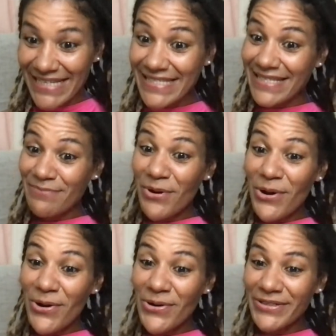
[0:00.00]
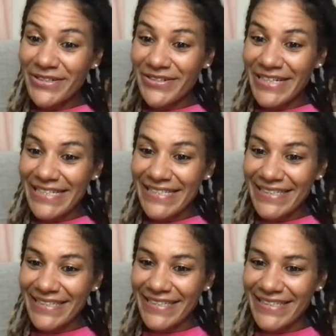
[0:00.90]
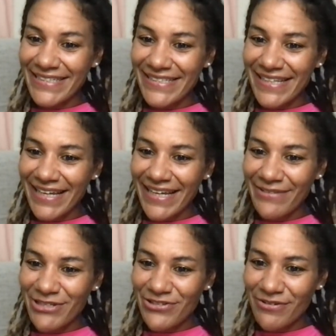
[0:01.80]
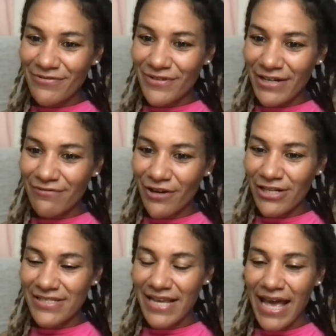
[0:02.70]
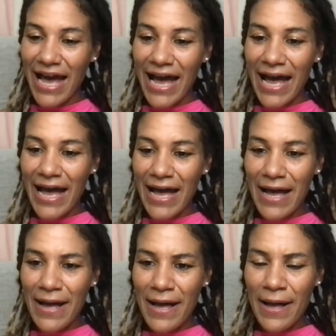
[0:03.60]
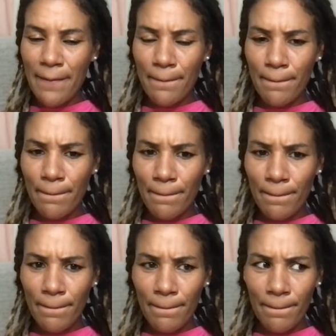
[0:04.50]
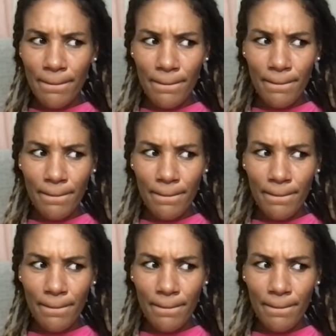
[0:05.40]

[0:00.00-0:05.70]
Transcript: Simone, greetings. Hey, which true and false? Um,